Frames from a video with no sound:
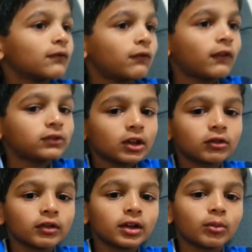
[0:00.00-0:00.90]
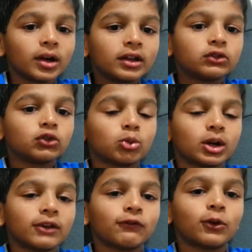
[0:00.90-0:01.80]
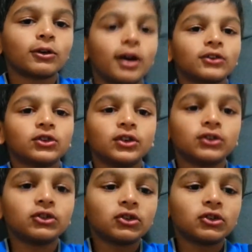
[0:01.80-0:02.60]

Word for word: 53 wins, 24 losses.